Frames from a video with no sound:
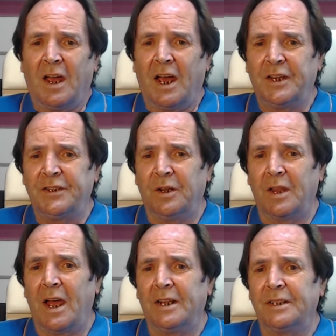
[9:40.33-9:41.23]
Asil
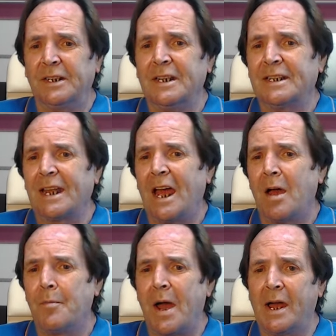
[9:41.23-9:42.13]
Adin
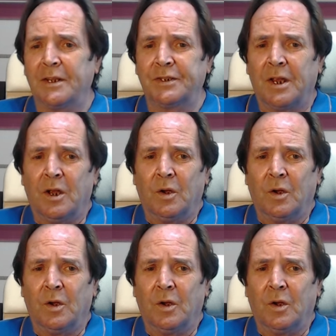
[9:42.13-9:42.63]
Tabas,